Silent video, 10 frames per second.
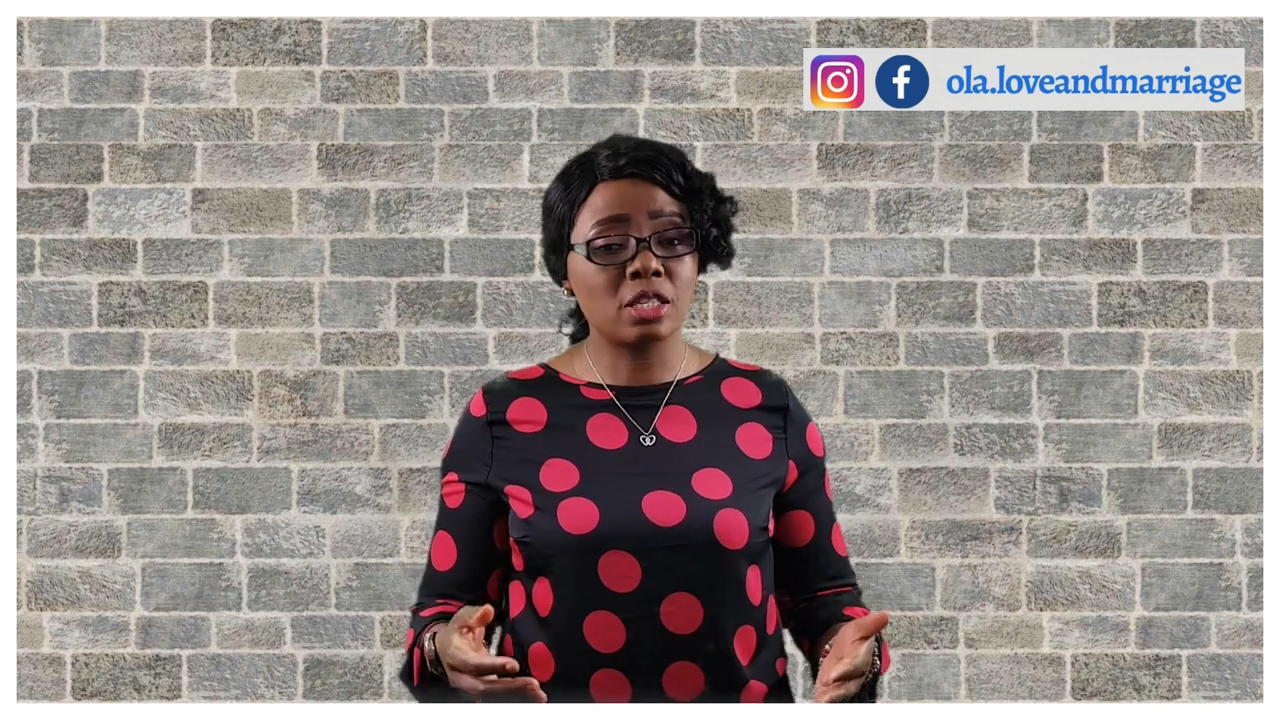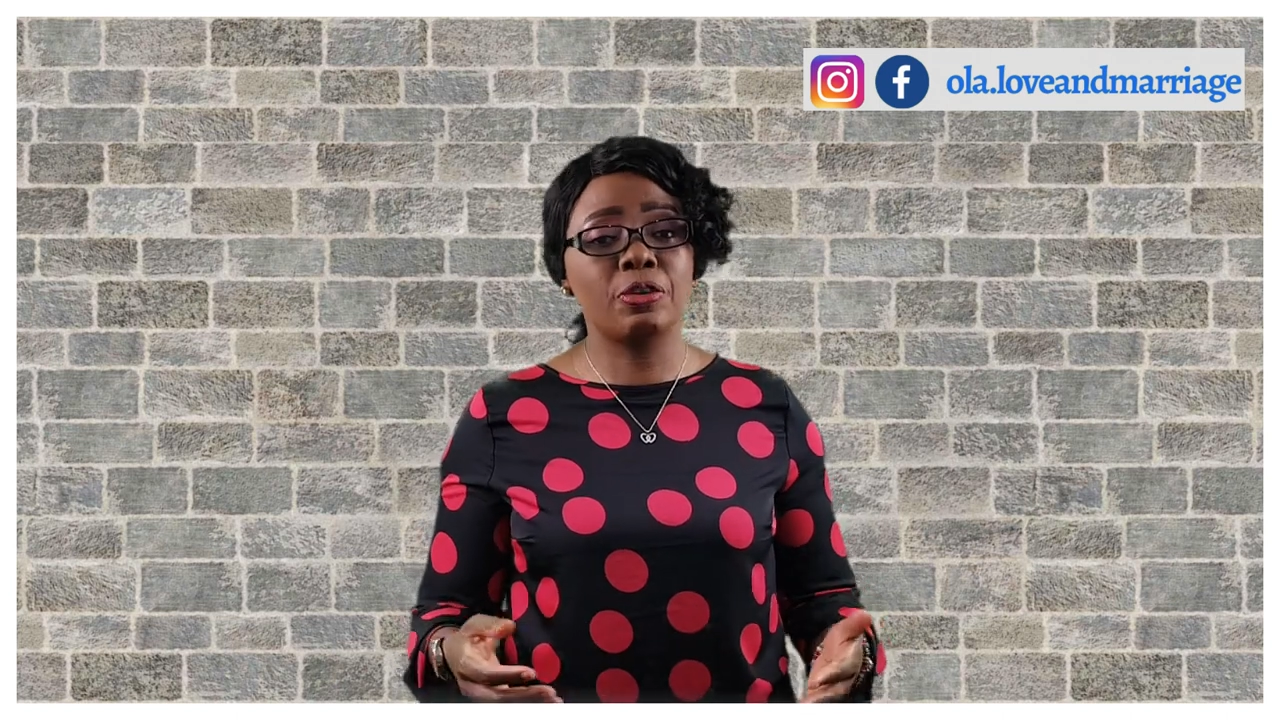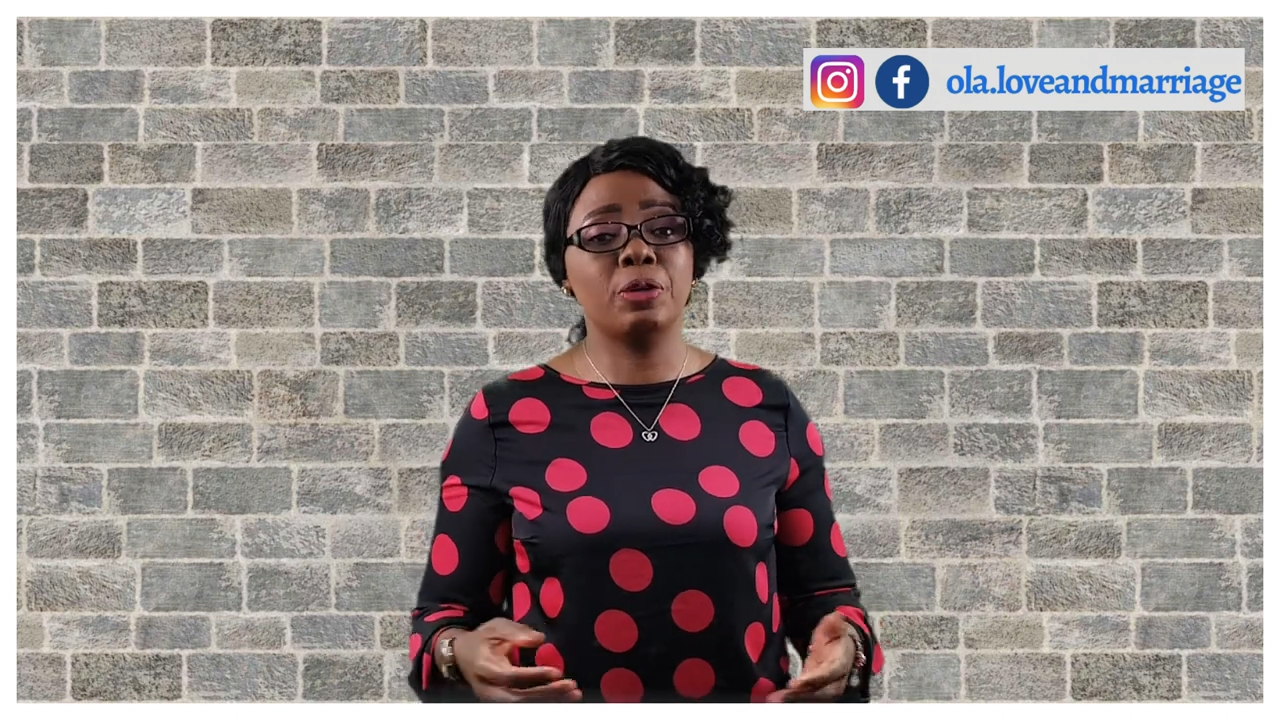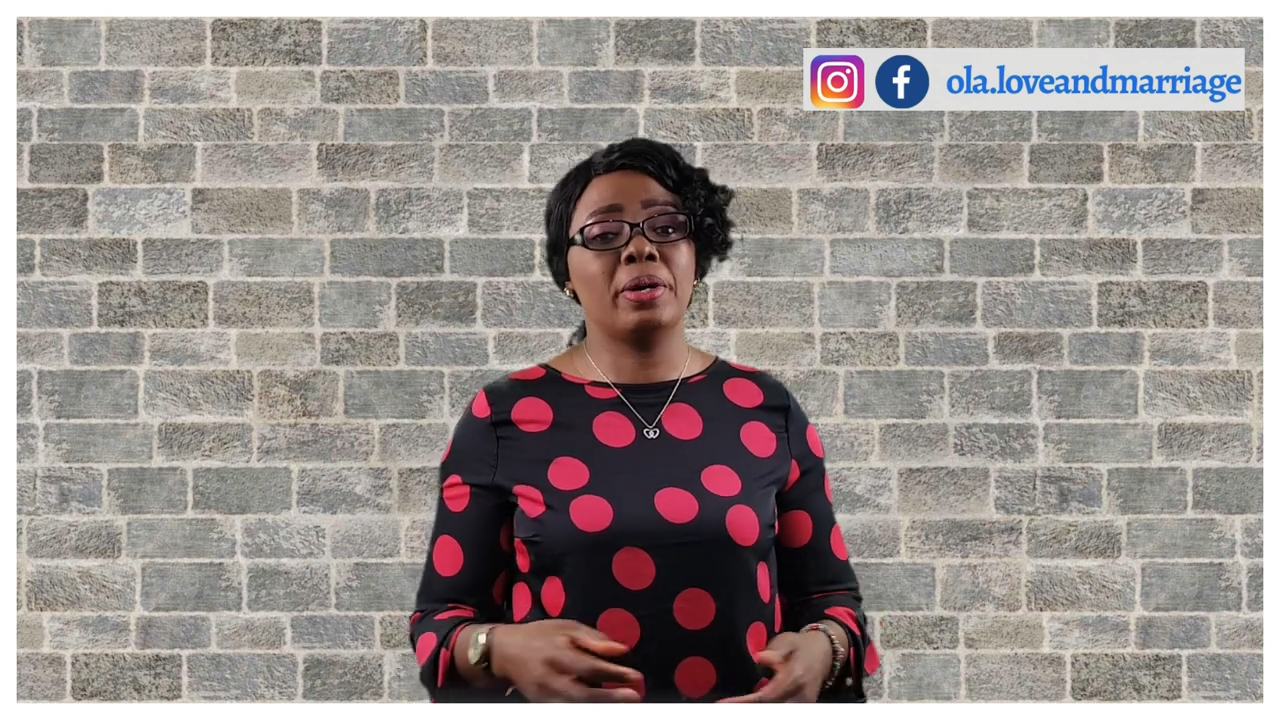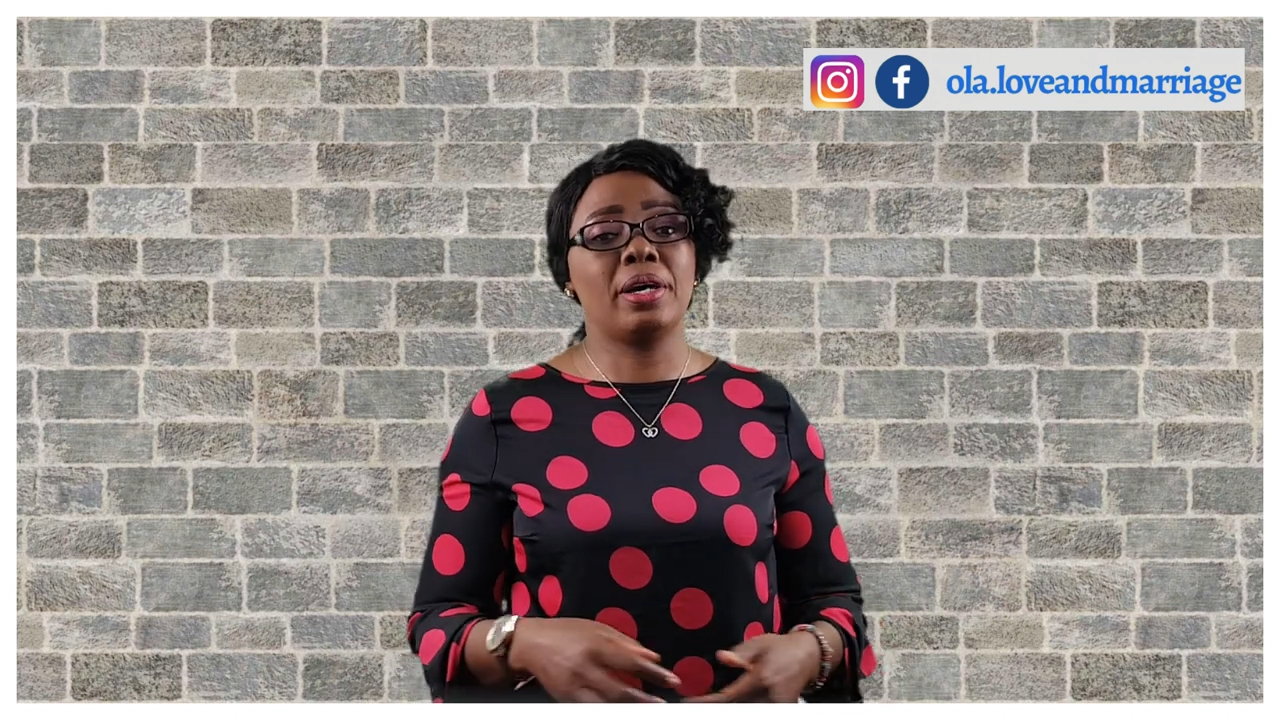
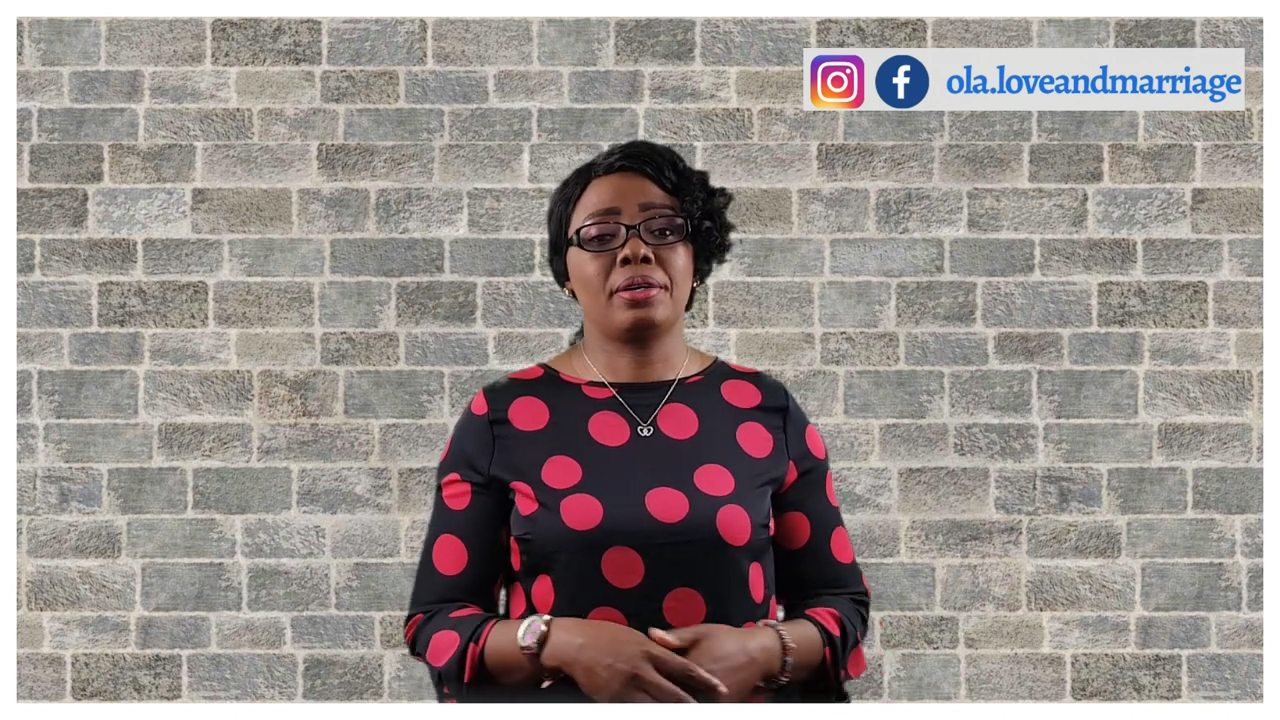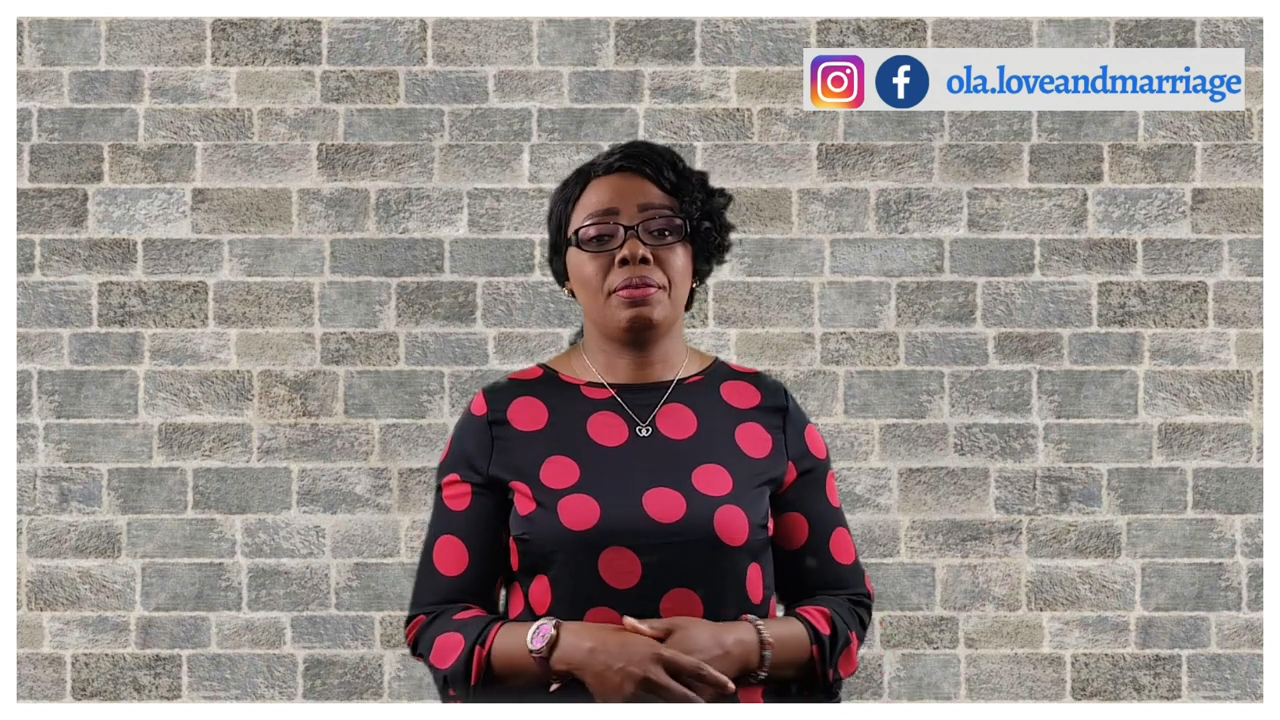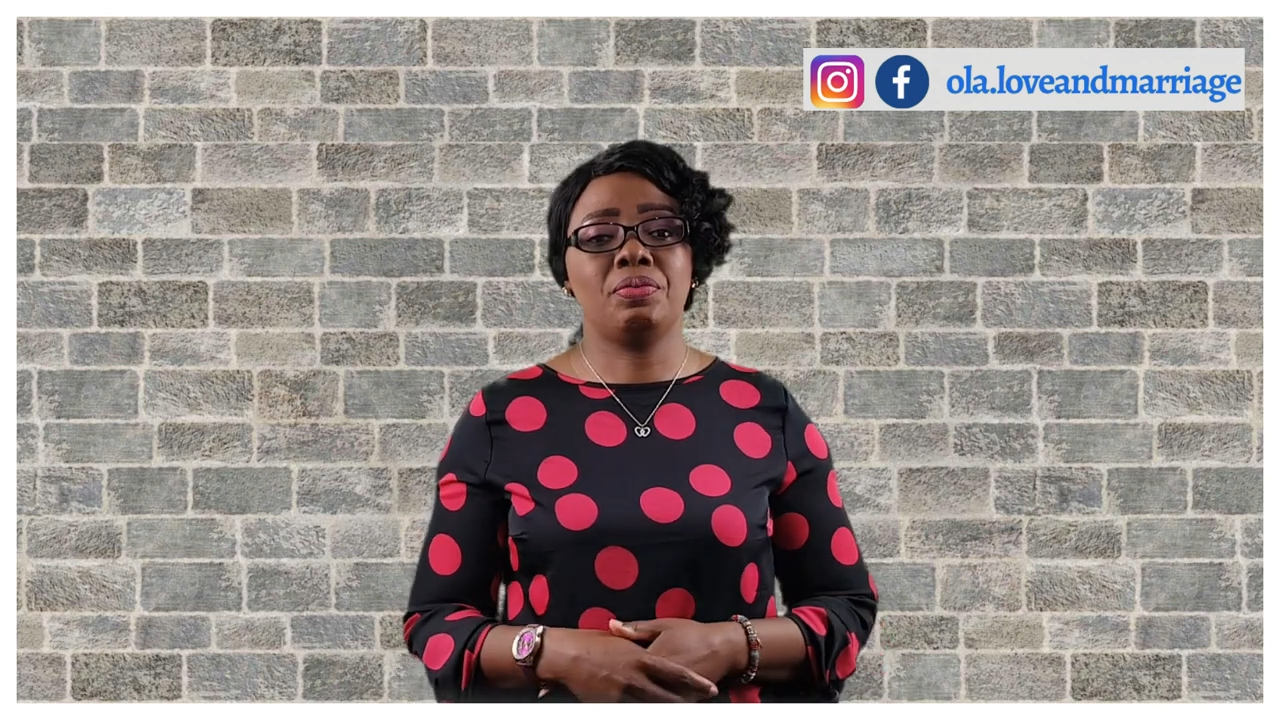feedback.